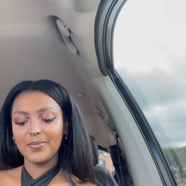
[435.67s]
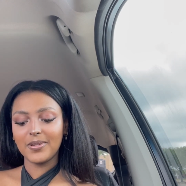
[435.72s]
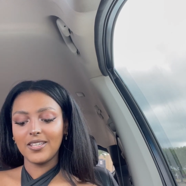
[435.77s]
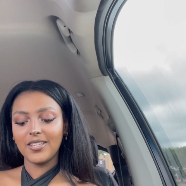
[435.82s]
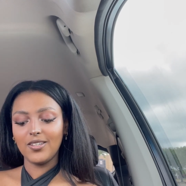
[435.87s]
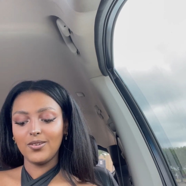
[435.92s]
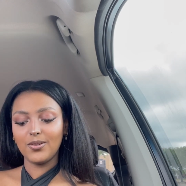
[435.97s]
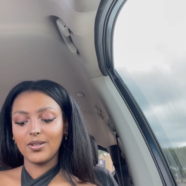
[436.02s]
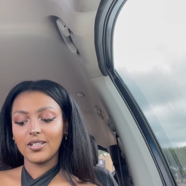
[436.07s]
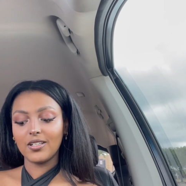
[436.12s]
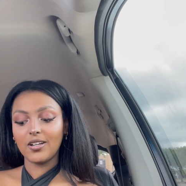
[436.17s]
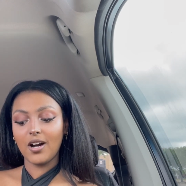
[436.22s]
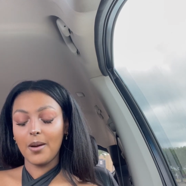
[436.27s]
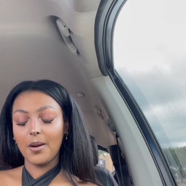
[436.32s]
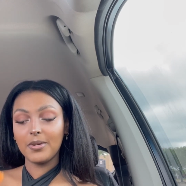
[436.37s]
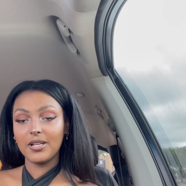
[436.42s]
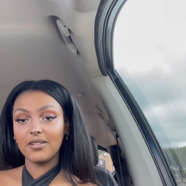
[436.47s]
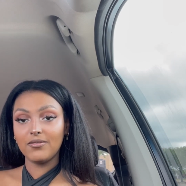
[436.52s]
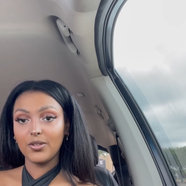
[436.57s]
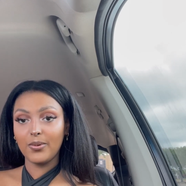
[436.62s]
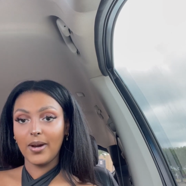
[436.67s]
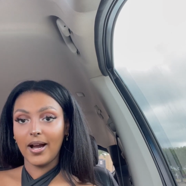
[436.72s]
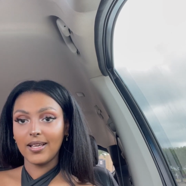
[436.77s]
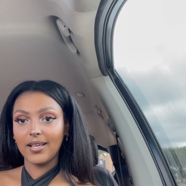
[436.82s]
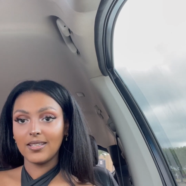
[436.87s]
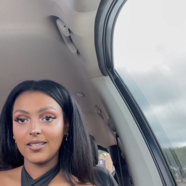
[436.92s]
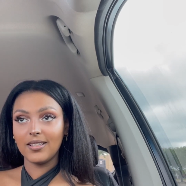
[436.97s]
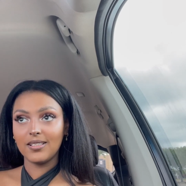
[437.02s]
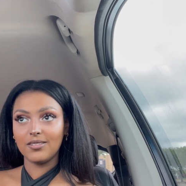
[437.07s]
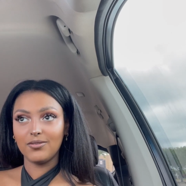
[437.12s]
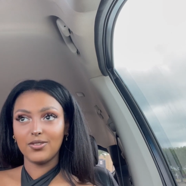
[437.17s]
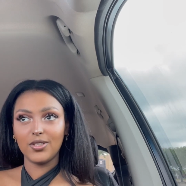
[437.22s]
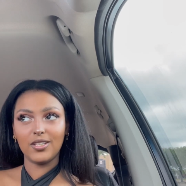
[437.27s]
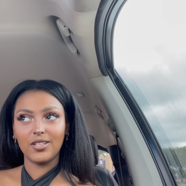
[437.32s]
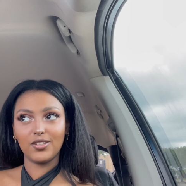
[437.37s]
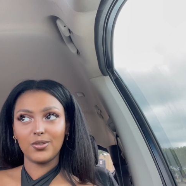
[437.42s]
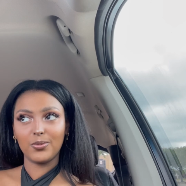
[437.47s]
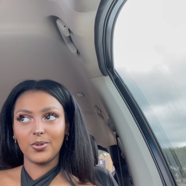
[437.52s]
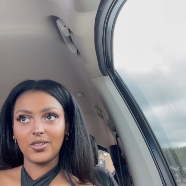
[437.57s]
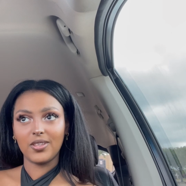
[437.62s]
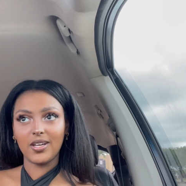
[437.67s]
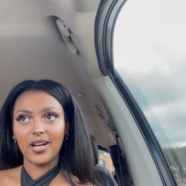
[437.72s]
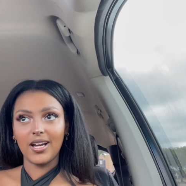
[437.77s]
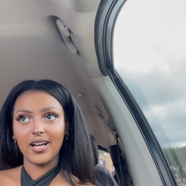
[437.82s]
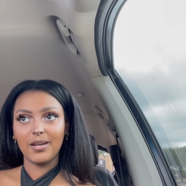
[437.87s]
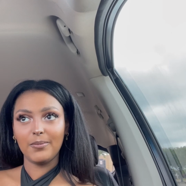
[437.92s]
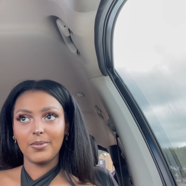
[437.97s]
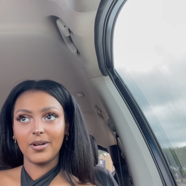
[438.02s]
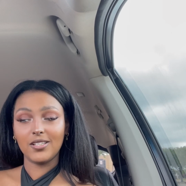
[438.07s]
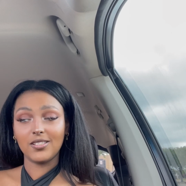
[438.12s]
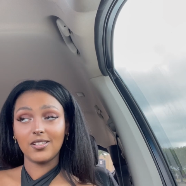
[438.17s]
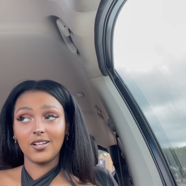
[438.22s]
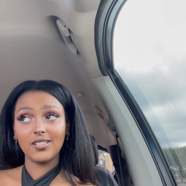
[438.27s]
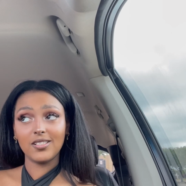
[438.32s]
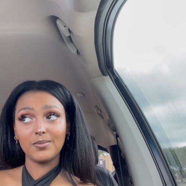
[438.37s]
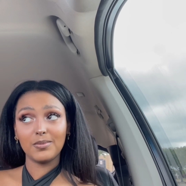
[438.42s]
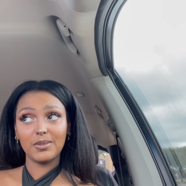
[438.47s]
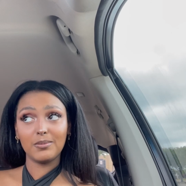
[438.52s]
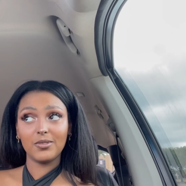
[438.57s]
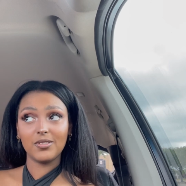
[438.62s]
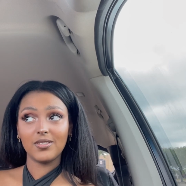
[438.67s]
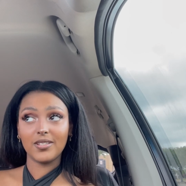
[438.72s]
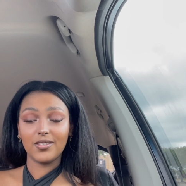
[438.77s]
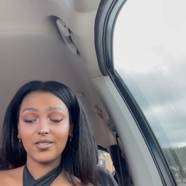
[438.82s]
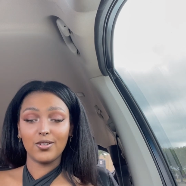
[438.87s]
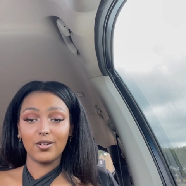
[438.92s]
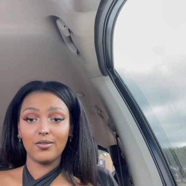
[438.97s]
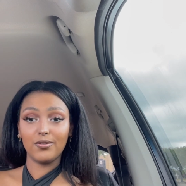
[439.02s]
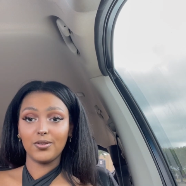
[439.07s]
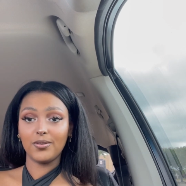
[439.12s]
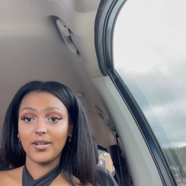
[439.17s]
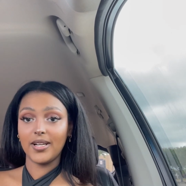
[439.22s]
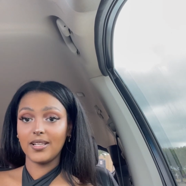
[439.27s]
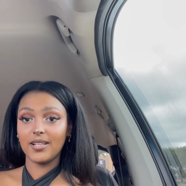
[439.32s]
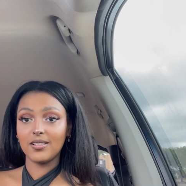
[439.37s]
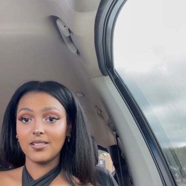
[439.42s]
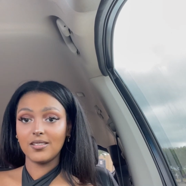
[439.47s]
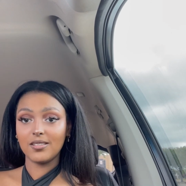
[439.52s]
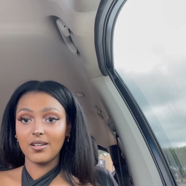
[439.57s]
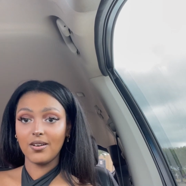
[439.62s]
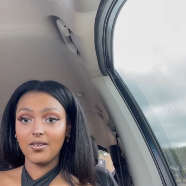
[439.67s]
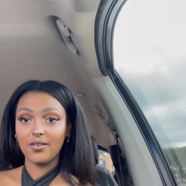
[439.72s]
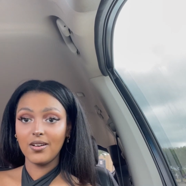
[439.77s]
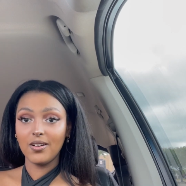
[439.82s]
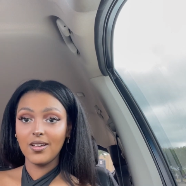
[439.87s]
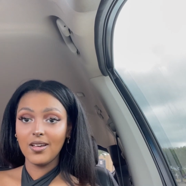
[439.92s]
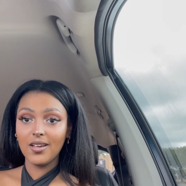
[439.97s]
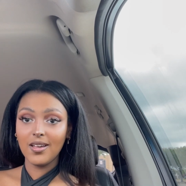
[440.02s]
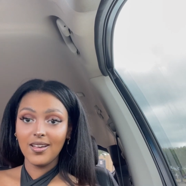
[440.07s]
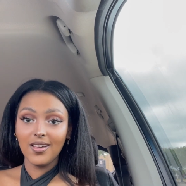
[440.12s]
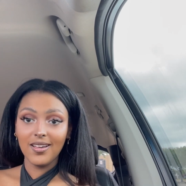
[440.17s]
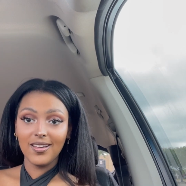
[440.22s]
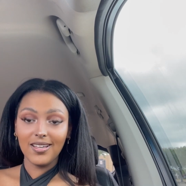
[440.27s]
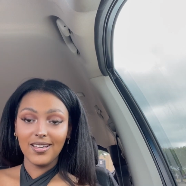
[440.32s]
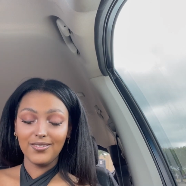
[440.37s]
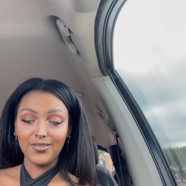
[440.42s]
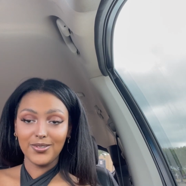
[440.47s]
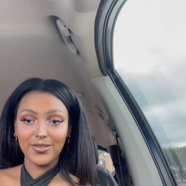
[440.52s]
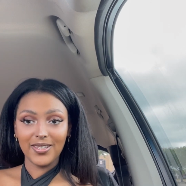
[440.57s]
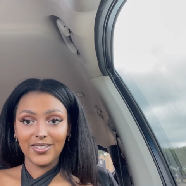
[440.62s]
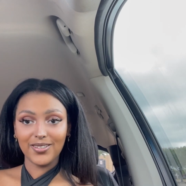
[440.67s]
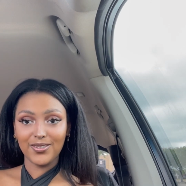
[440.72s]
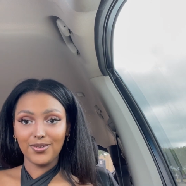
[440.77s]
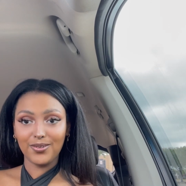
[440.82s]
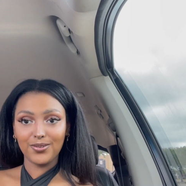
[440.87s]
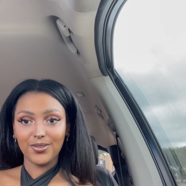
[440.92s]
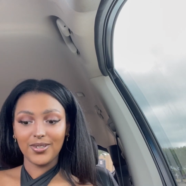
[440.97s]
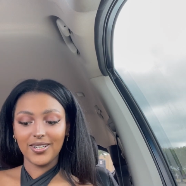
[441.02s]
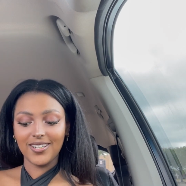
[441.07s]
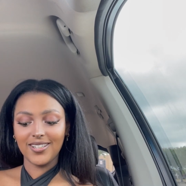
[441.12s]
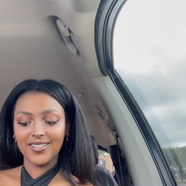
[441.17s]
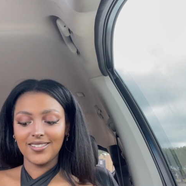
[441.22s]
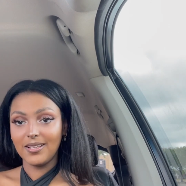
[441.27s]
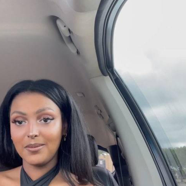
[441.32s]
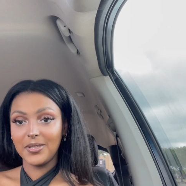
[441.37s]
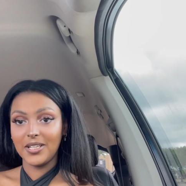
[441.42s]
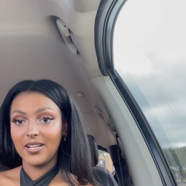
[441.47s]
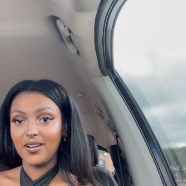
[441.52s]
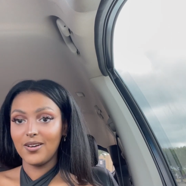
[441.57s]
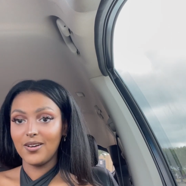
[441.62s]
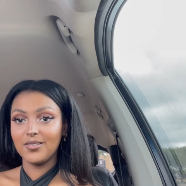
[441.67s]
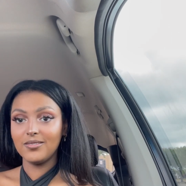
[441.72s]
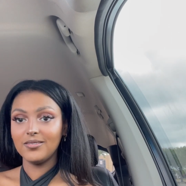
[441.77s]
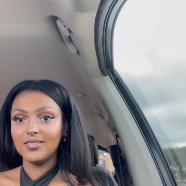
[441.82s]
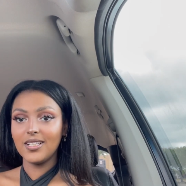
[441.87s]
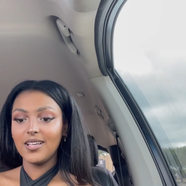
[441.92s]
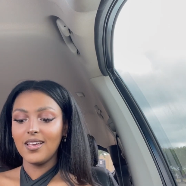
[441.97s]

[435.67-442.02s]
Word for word: You can comment if you had these, if you think they're worth the hype. I saw some people saying they're overrated, so if you think they're overrated, let me know.